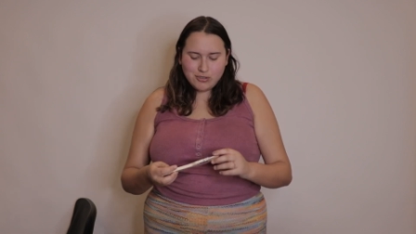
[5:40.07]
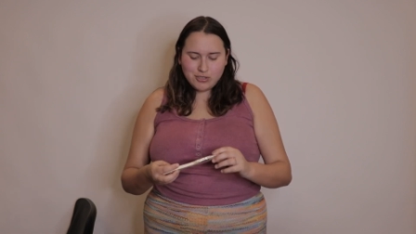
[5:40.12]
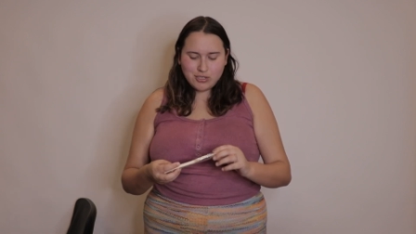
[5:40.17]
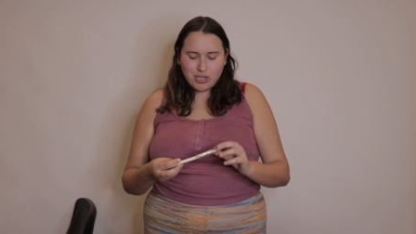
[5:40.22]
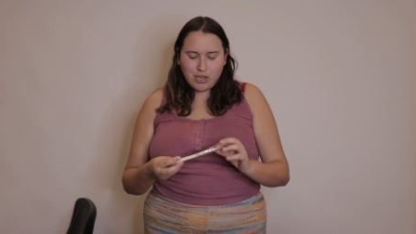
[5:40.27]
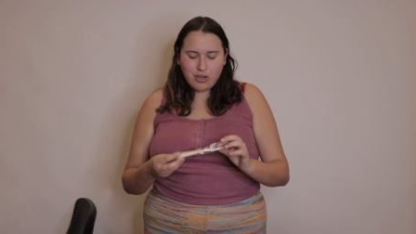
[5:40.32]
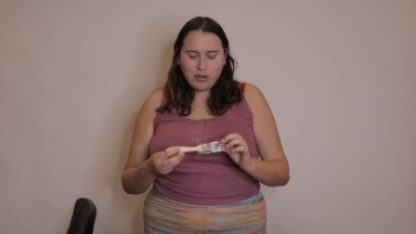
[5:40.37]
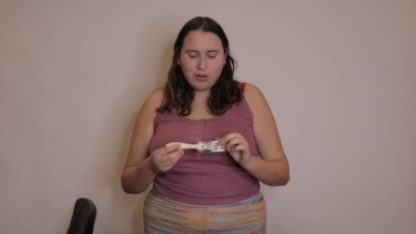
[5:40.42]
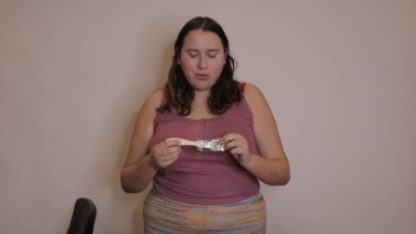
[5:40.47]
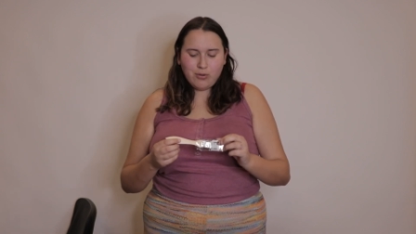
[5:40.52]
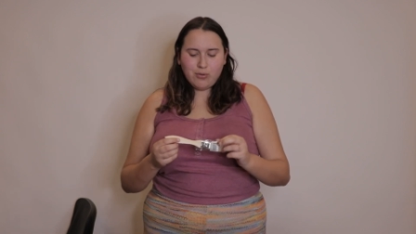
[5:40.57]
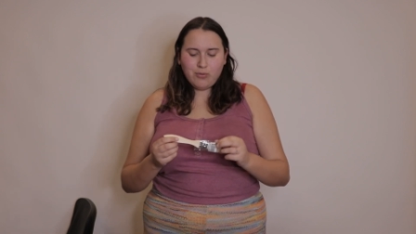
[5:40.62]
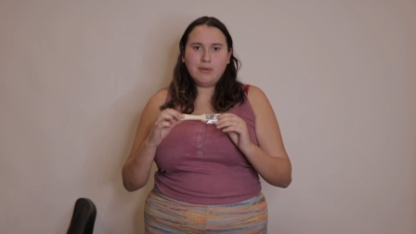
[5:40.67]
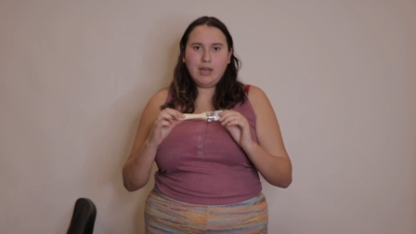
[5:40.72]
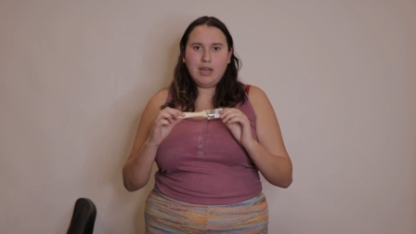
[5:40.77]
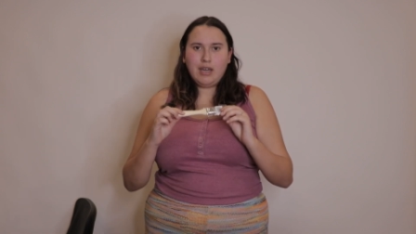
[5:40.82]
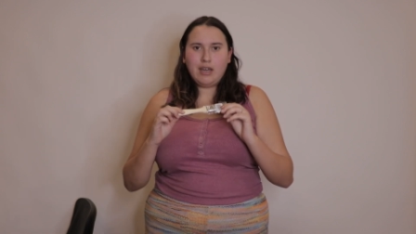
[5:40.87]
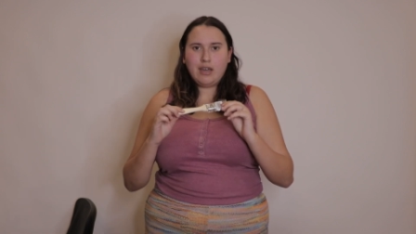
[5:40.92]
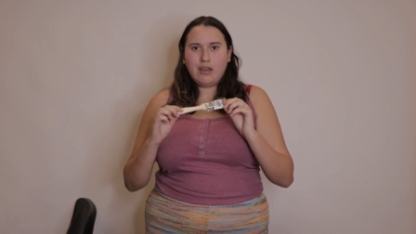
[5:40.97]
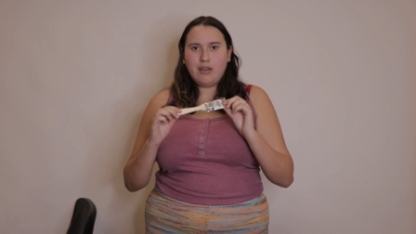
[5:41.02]
So we
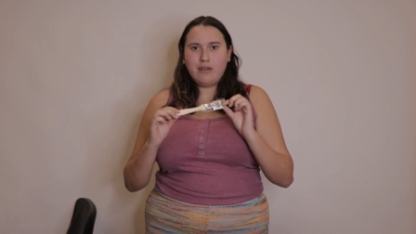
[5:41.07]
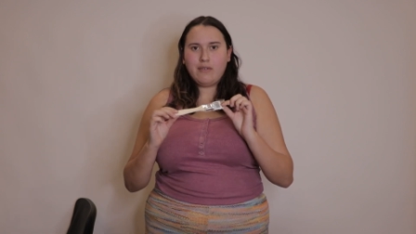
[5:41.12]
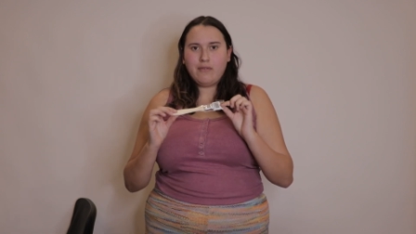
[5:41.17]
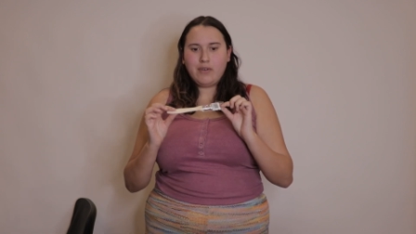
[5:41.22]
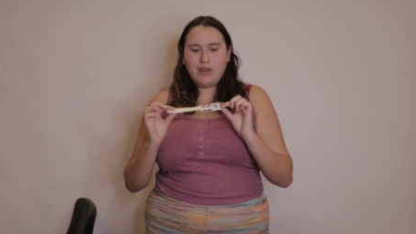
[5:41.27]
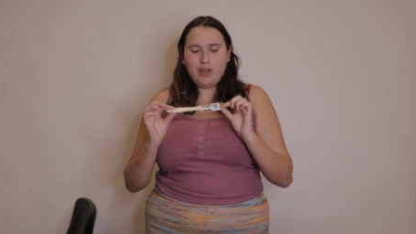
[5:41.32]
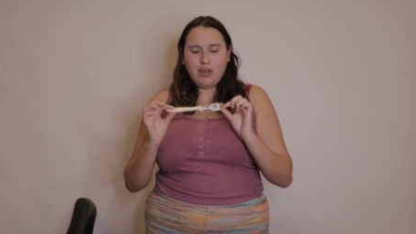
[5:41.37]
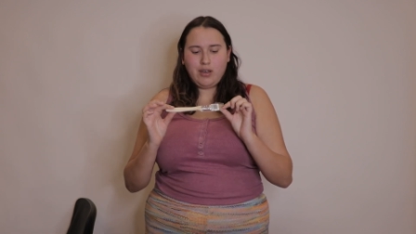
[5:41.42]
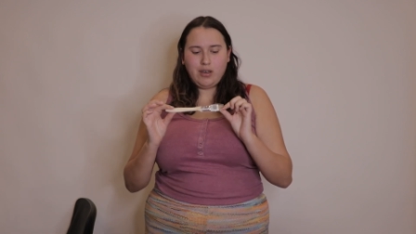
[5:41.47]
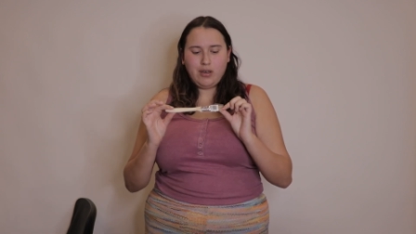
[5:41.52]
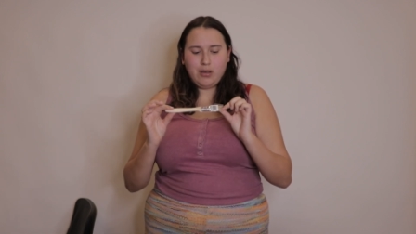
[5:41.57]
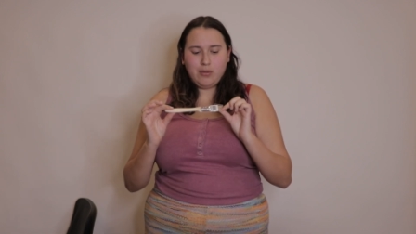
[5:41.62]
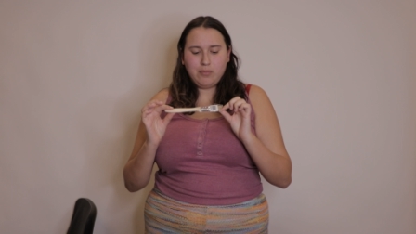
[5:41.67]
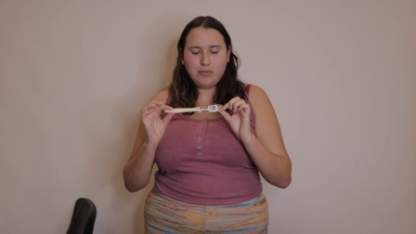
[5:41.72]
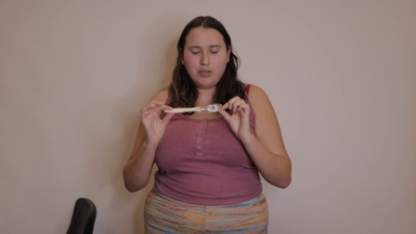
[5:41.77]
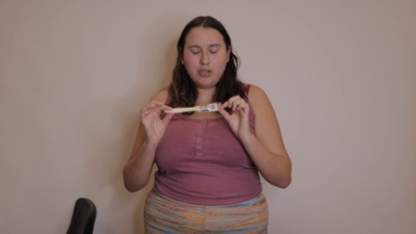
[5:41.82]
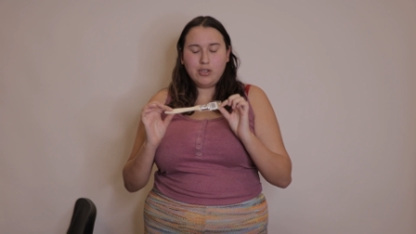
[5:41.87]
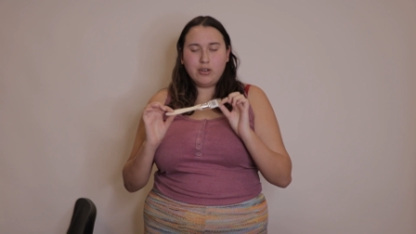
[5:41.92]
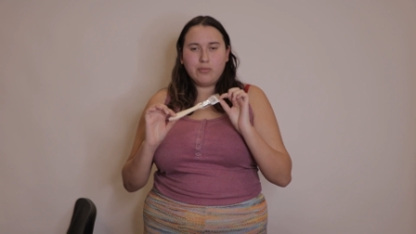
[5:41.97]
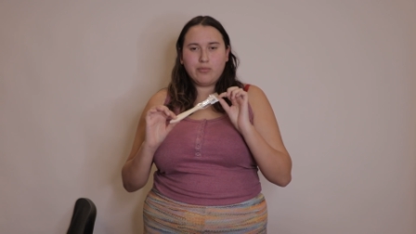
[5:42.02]
have
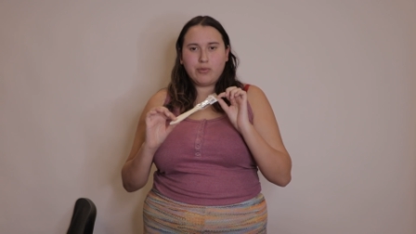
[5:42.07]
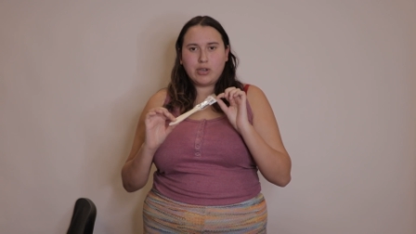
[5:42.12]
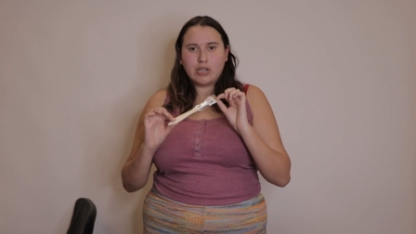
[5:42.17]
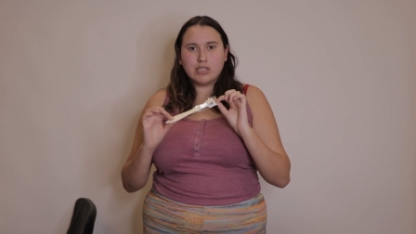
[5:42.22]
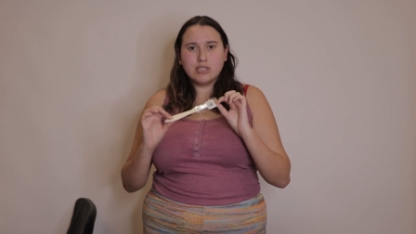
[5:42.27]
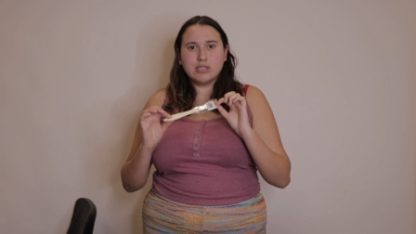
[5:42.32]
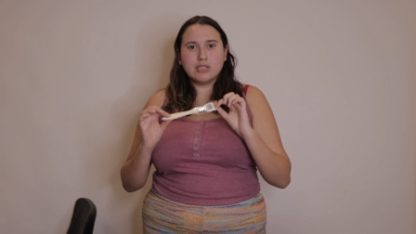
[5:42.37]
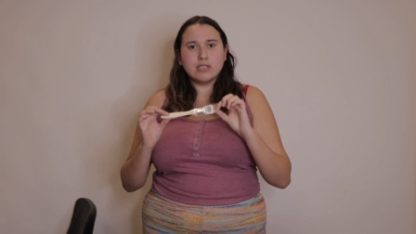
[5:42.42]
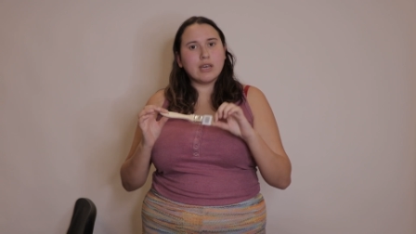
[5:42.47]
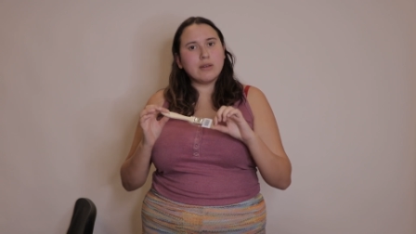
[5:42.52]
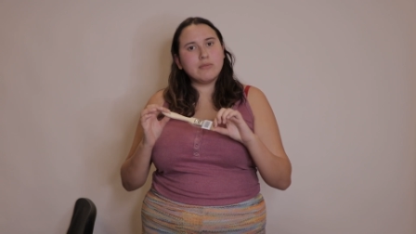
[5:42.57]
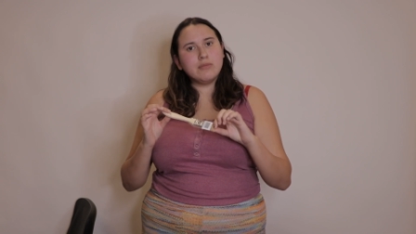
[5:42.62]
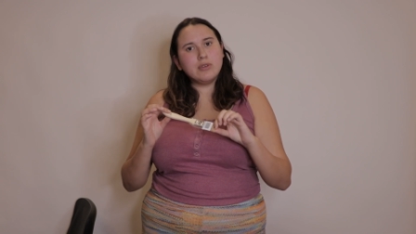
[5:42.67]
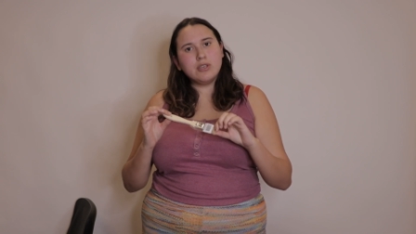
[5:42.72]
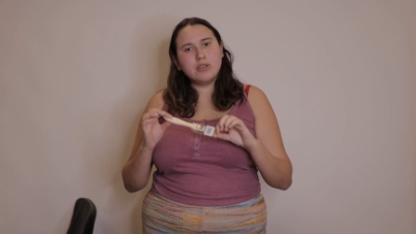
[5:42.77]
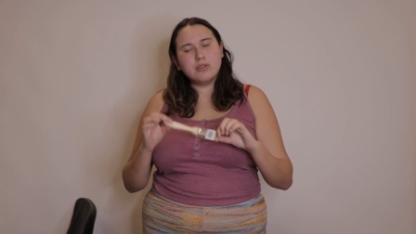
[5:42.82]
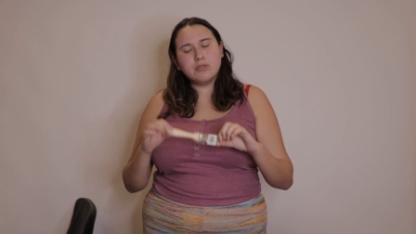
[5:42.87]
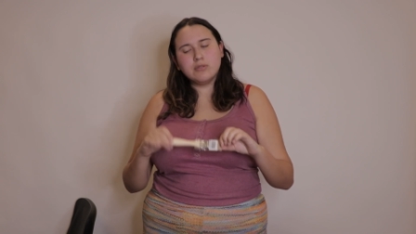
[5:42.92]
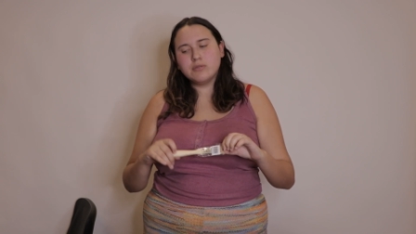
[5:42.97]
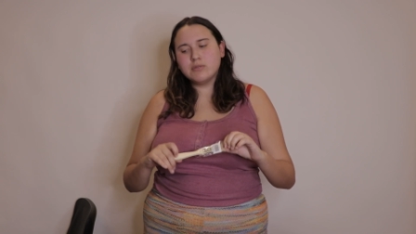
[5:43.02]
little brushes that we
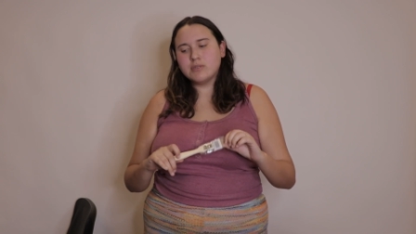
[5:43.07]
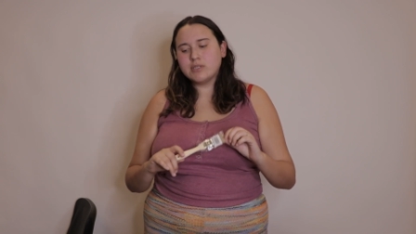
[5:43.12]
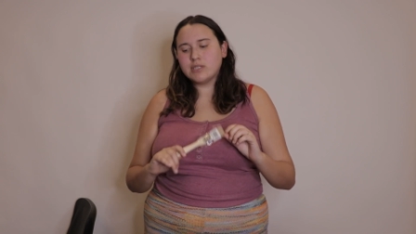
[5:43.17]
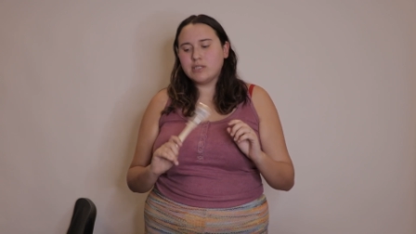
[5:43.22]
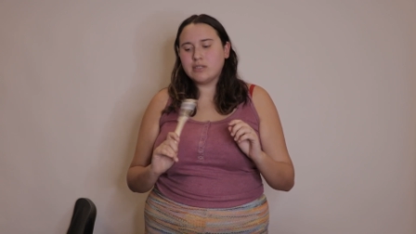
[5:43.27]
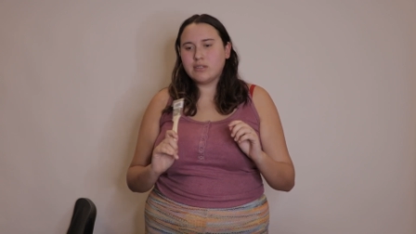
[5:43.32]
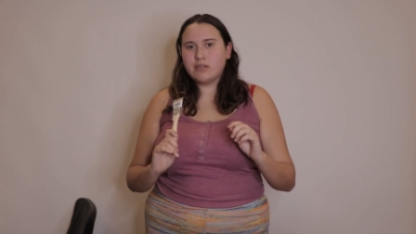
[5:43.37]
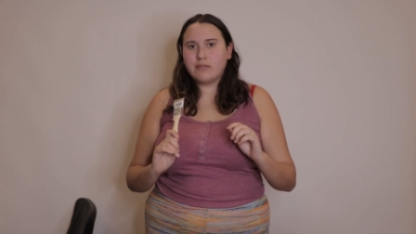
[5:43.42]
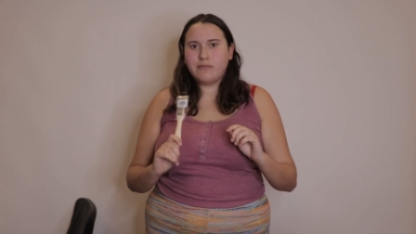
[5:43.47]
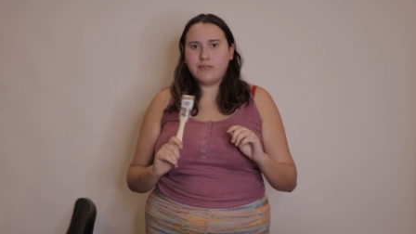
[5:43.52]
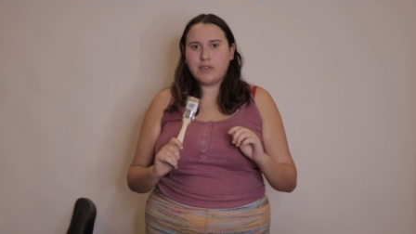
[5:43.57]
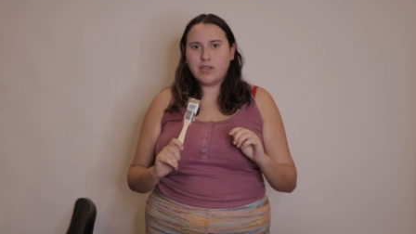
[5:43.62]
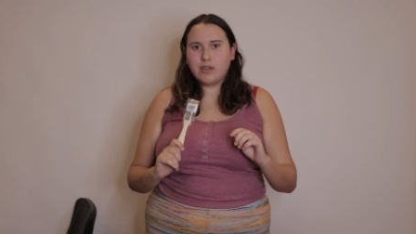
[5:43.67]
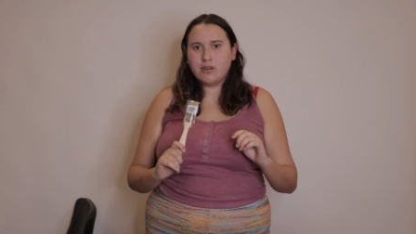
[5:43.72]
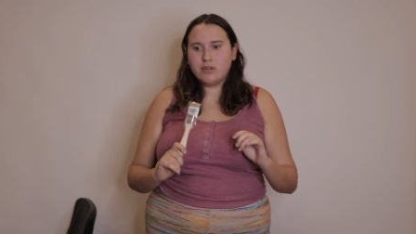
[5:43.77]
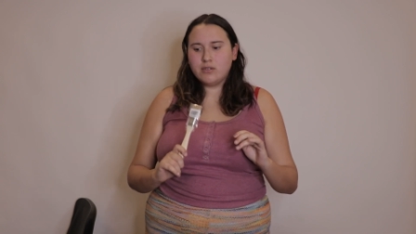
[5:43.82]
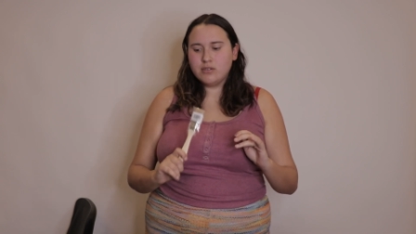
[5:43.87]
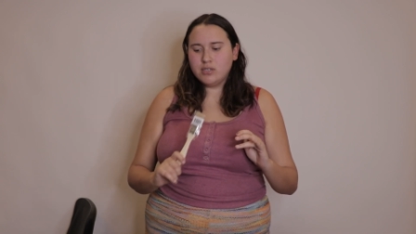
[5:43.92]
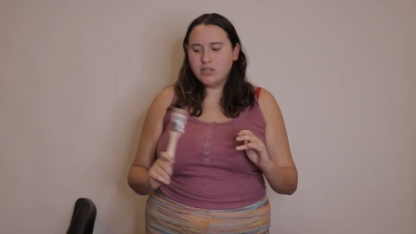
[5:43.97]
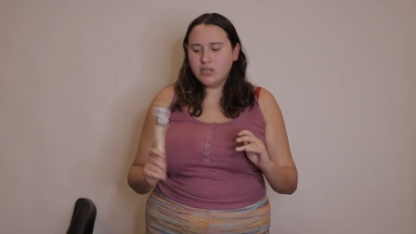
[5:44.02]
use in the
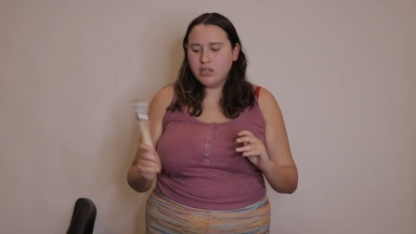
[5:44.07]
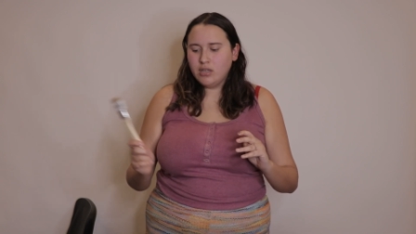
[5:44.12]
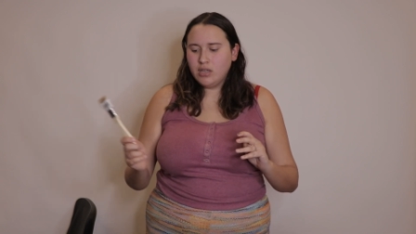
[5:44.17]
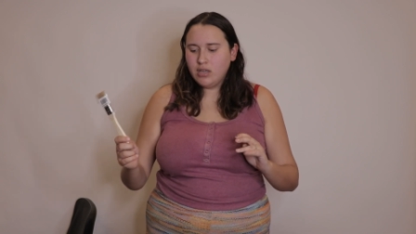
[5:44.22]
field